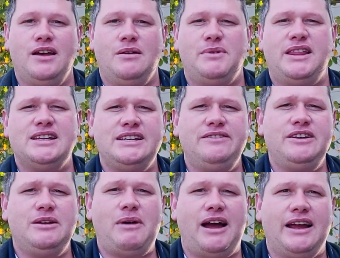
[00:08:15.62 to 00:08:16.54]
But this
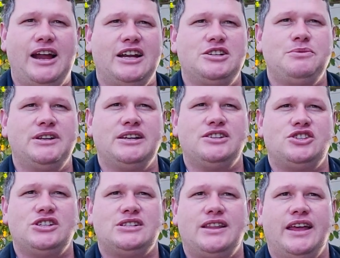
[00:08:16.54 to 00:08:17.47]
evening, my encouragement is
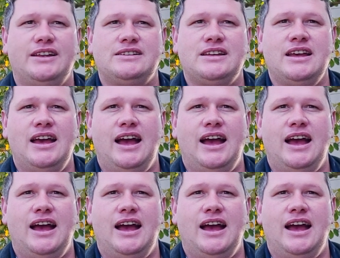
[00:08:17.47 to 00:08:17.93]
just that